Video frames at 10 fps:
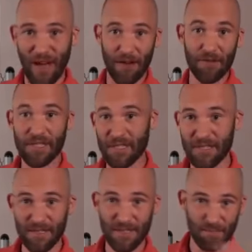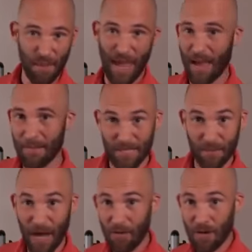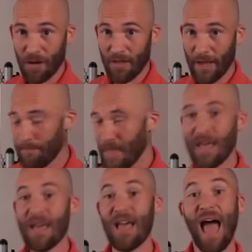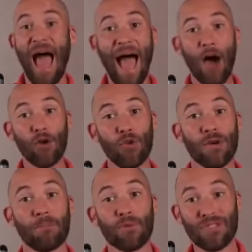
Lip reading: viruses and spam and spyware and all that. How you can